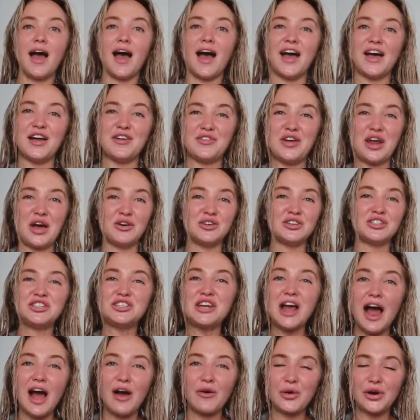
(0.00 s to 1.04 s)
I've now
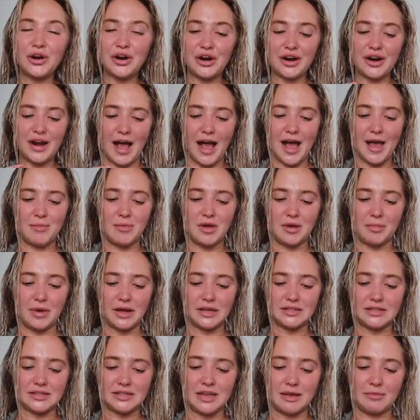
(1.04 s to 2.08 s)
showered. I'm in my
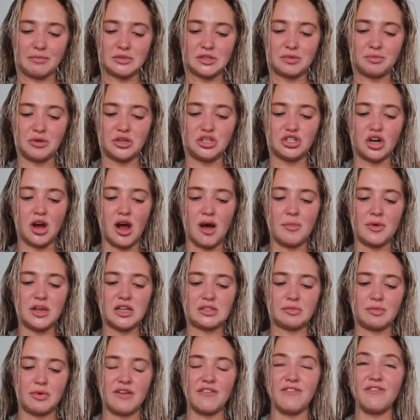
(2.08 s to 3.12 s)
Skims
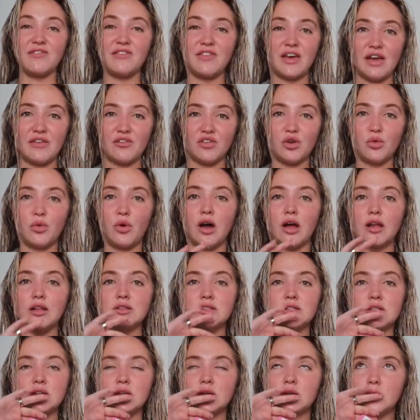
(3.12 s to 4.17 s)
pajamas, my favorite
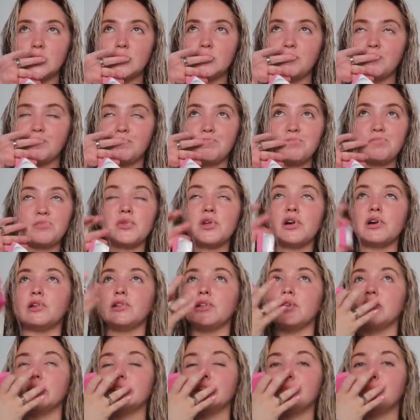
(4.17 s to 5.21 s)
ones. I'll
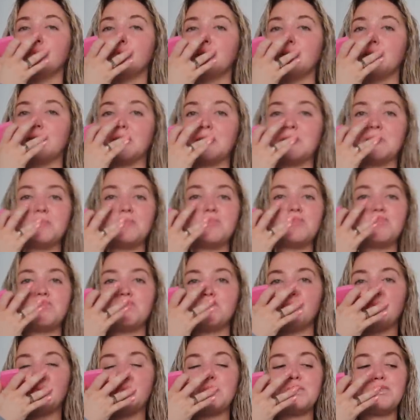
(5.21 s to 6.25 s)
link them below.
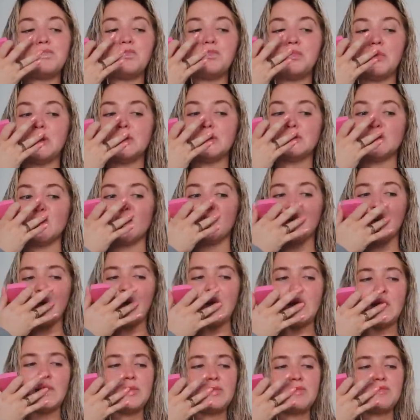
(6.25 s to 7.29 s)
They're so
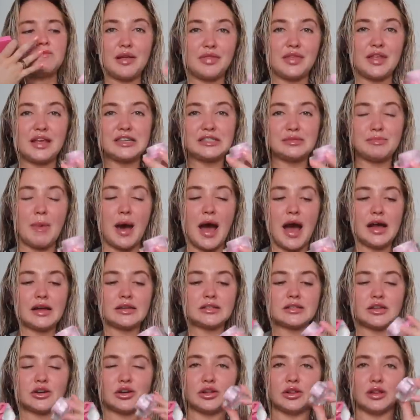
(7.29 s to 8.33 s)
good. This
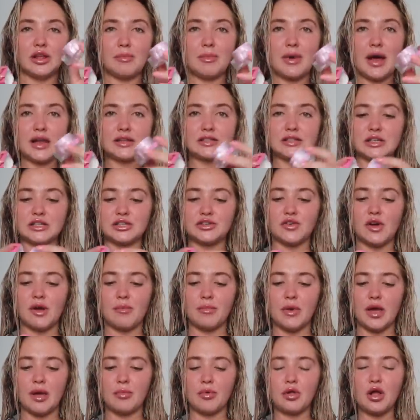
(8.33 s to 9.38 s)
mask or lip mask is from
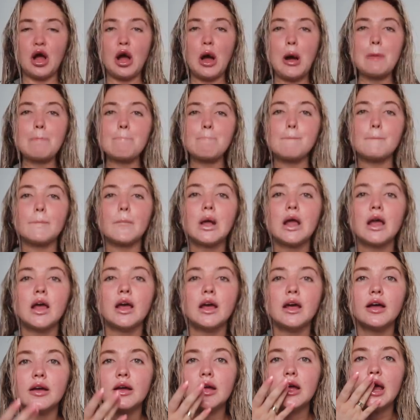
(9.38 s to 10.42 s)
Babe Glow.
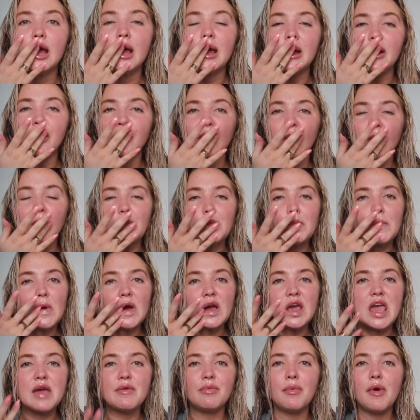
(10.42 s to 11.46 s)
And I
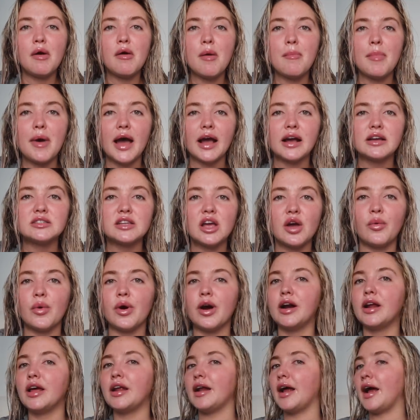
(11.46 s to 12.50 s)
keep it in my bag because I wear
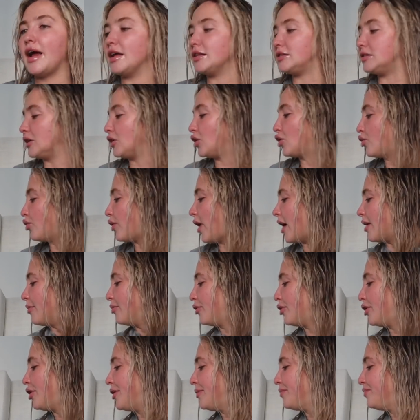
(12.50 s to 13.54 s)
it at night. It's
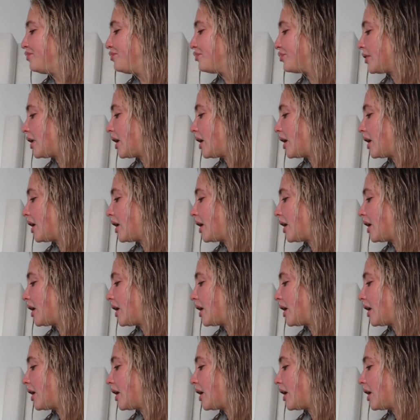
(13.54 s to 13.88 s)
incredible.